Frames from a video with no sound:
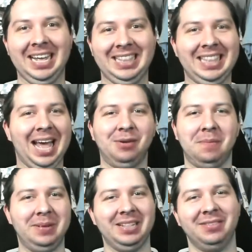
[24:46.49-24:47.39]
and that would
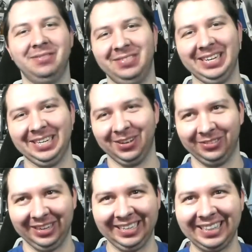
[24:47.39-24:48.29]
be the video
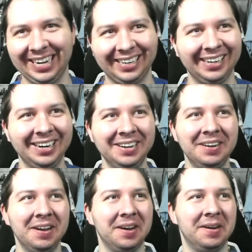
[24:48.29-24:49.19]
right there.
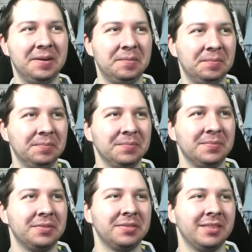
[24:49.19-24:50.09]
Um,
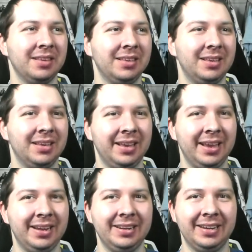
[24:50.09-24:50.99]

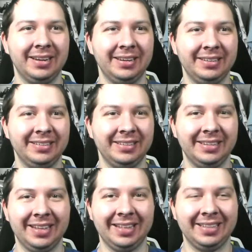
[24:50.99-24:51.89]
and uh,
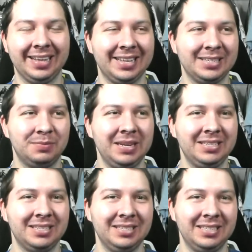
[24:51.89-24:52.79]
that, that that's
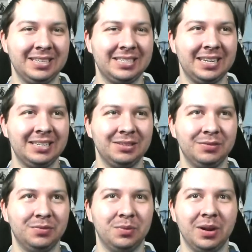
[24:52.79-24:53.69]
basically the extent
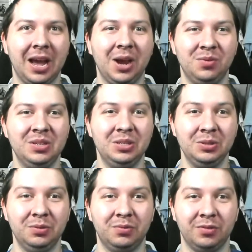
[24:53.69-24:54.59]
of what I would do
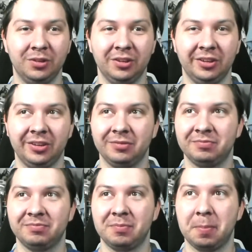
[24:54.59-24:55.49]
for
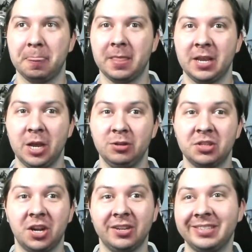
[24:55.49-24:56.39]
ghost
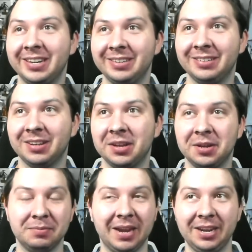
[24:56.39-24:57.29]
content on
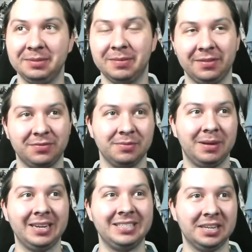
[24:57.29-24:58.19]
my, my for
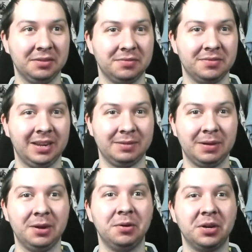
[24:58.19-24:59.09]
myself, like my
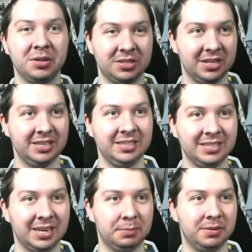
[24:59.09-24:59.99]
own ghost hunting
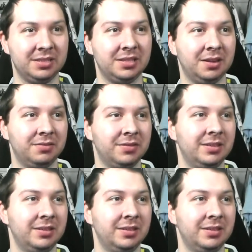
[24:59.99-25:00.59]
type of stuff.